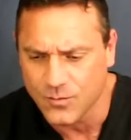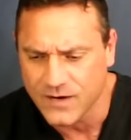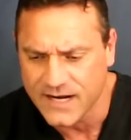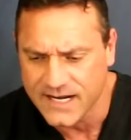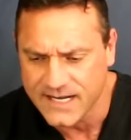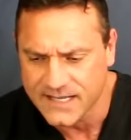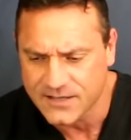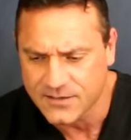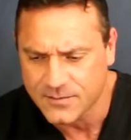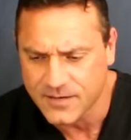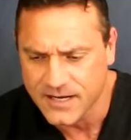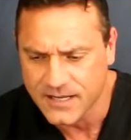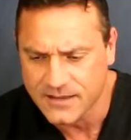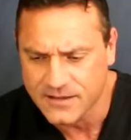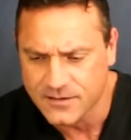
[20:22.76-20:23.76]
when I need the,
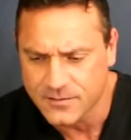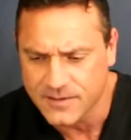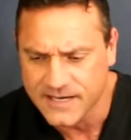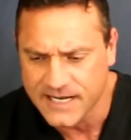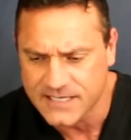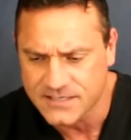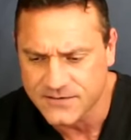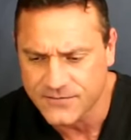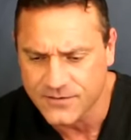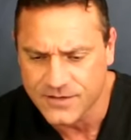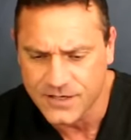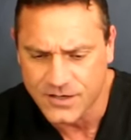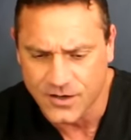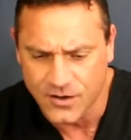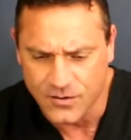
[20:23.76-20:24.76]
lubric the lubrication
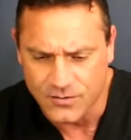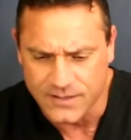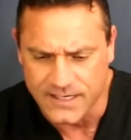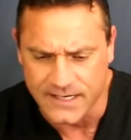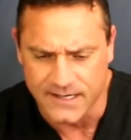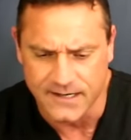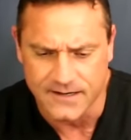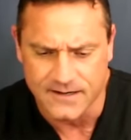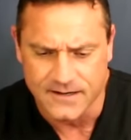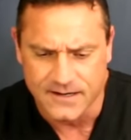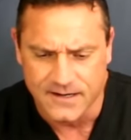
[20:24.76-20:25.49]
for the colon?